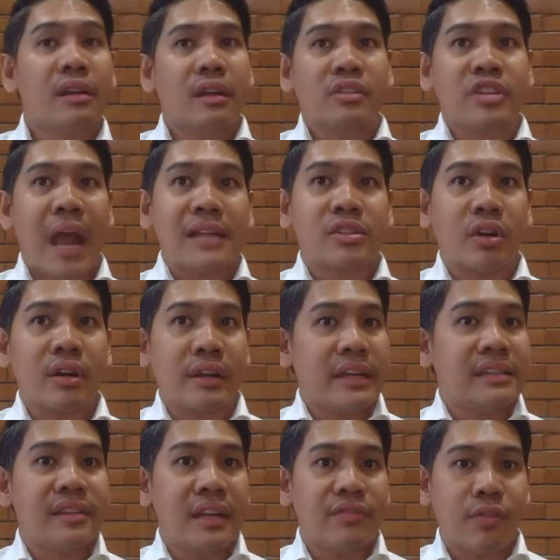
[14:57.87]
Chats are
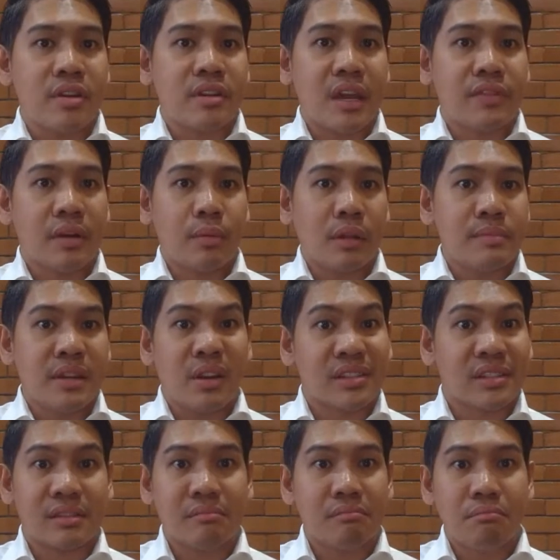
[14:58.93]
easily forgivable
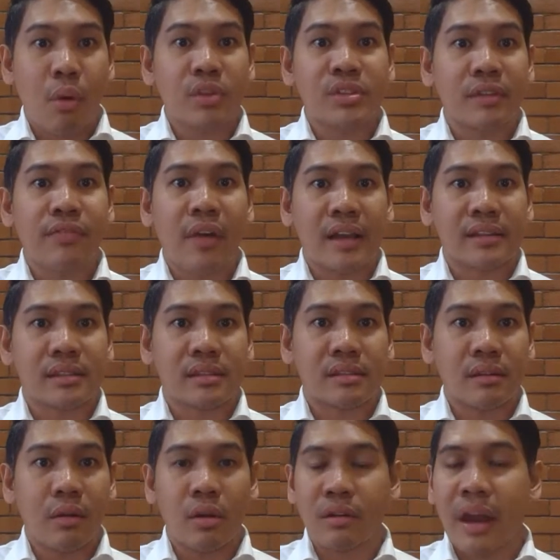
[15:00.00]
because most of us
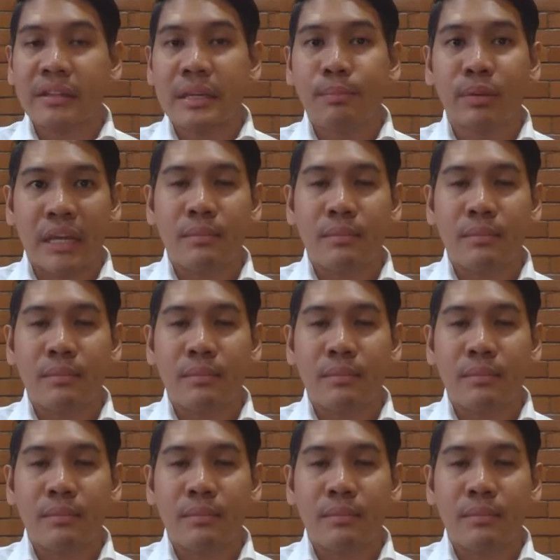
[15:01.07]
already put